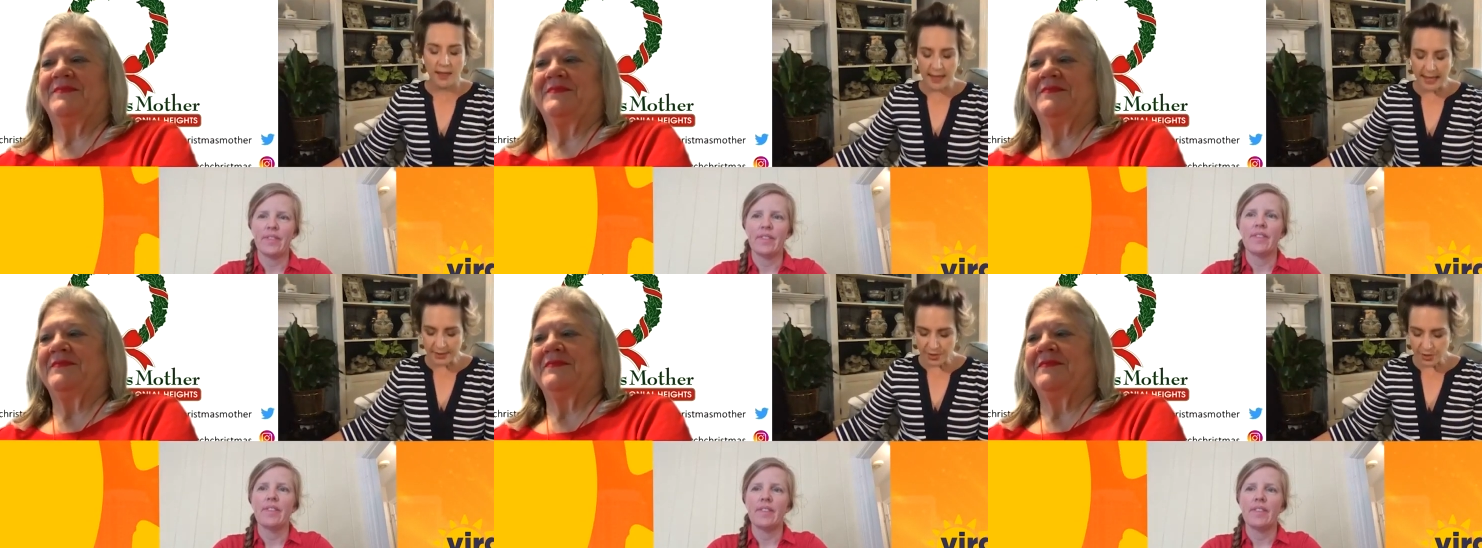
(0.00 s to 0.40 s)

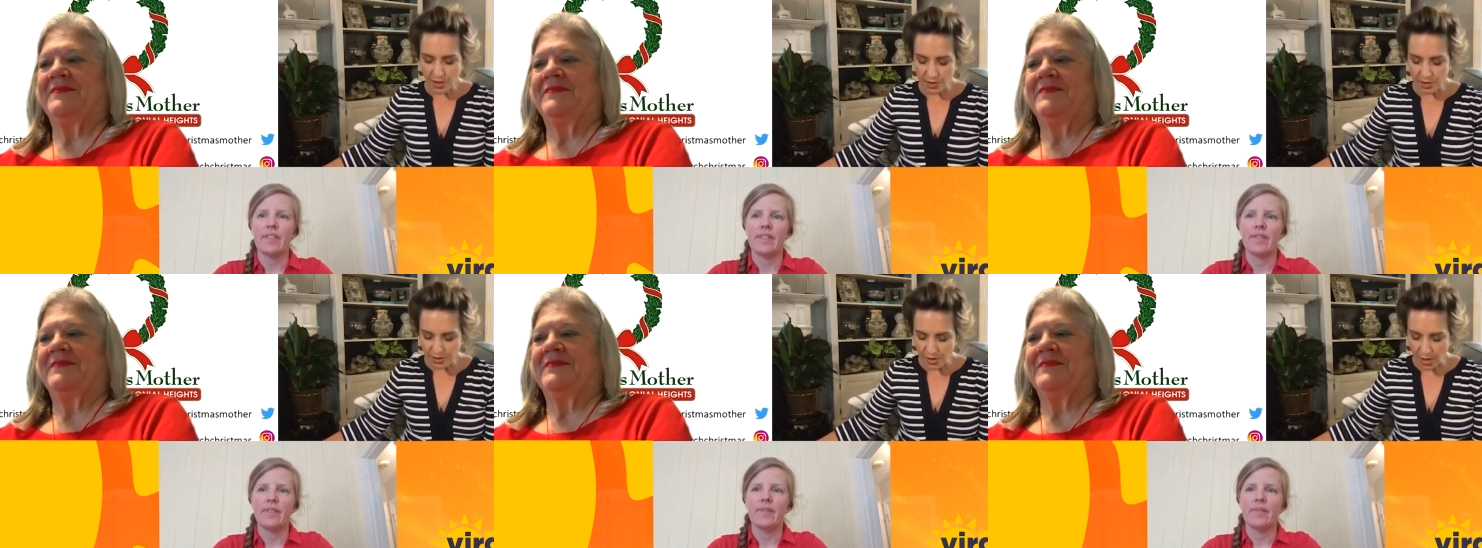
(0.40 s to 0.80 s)
Speaker 1: Let's
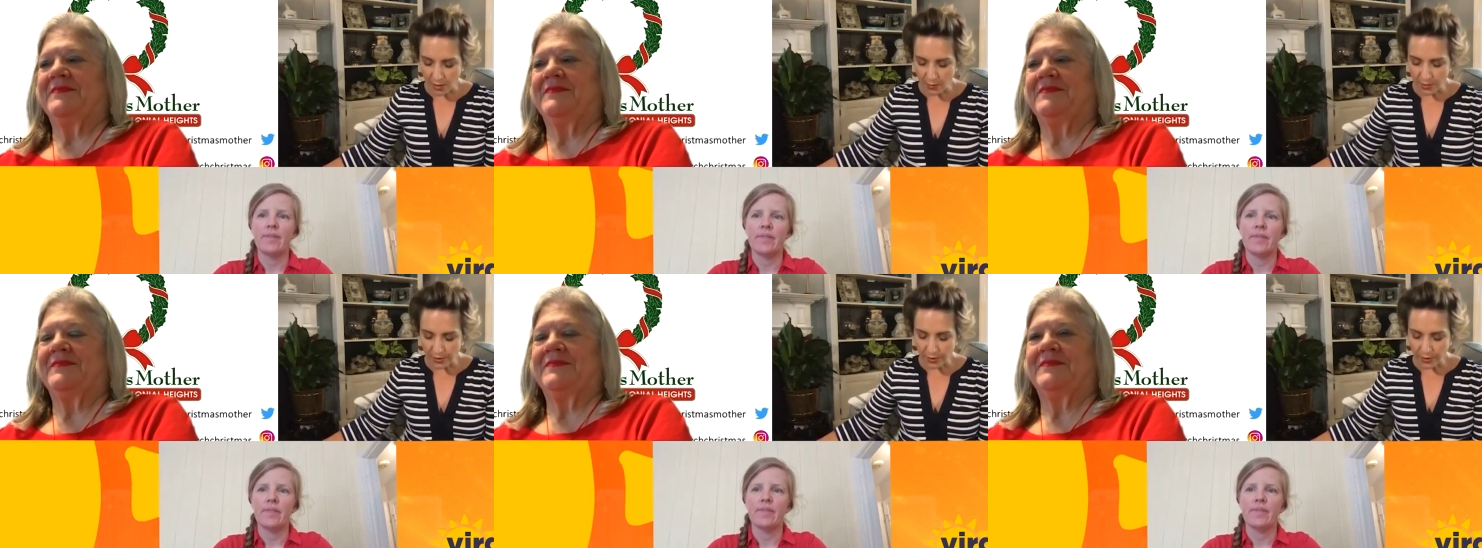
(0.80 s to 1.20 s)
t-
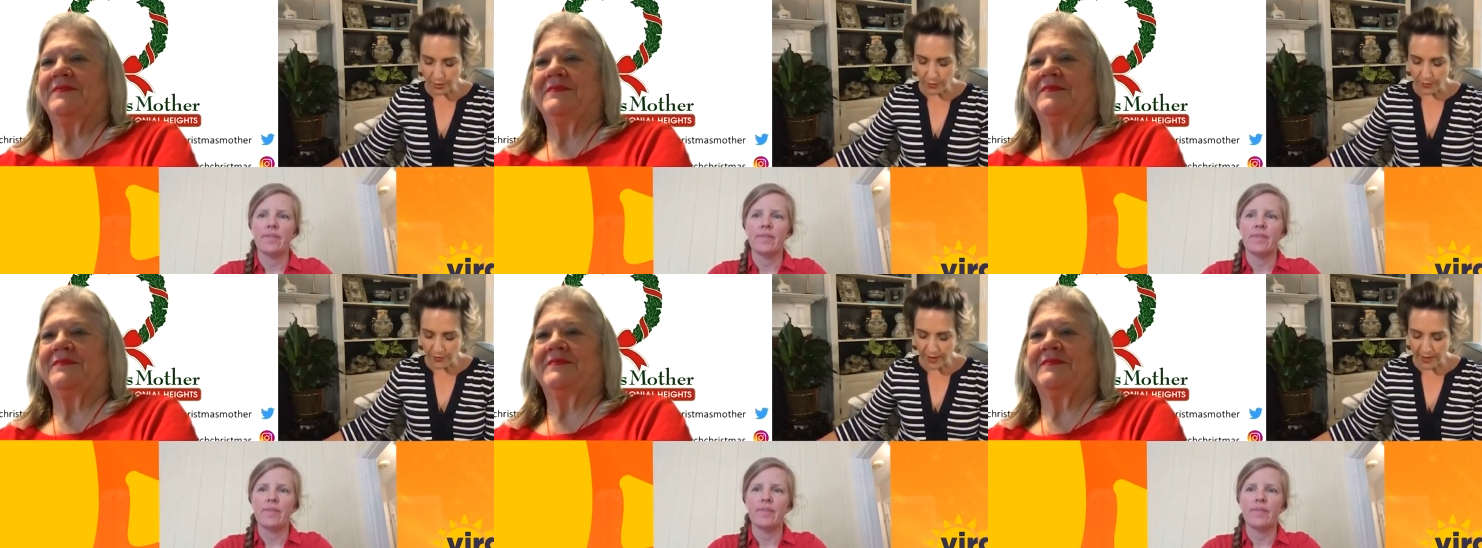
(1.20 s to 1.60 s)
start with
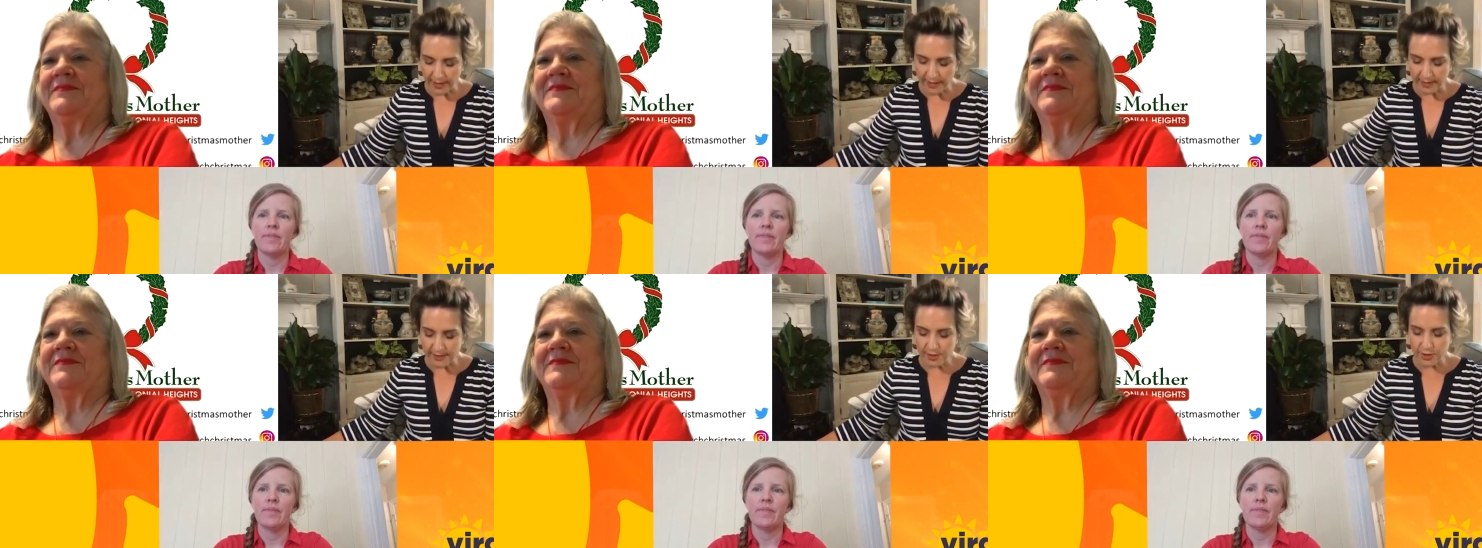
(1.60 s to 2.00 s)
you,
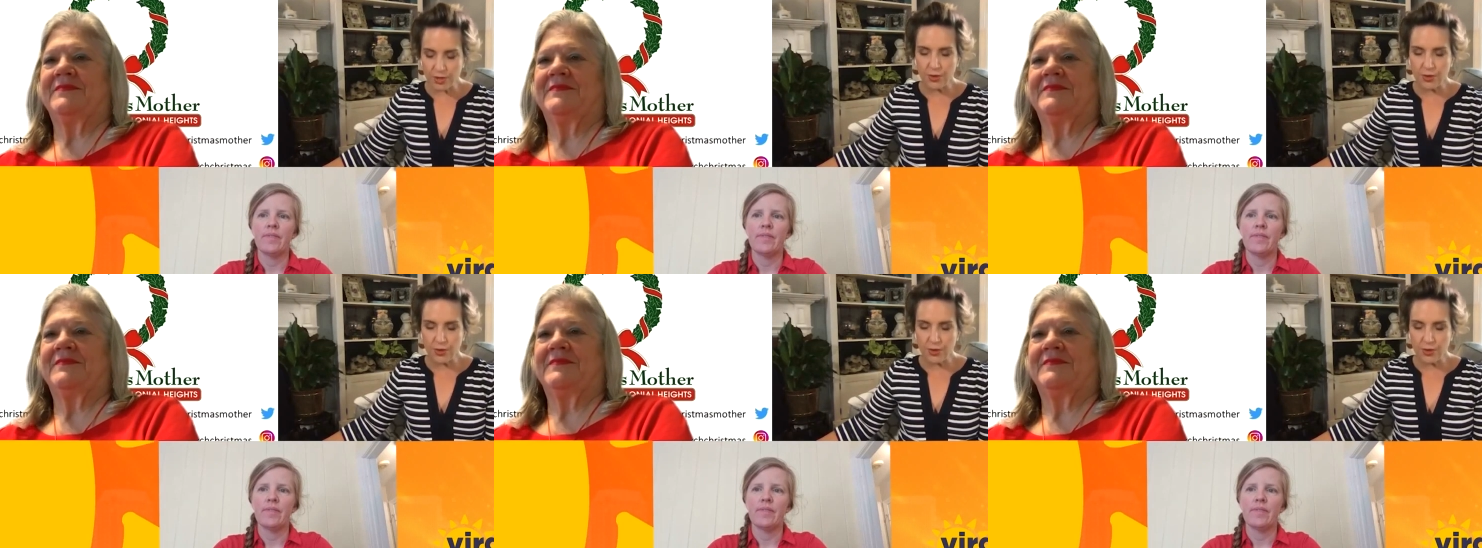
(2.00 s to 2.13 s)
Phyllis.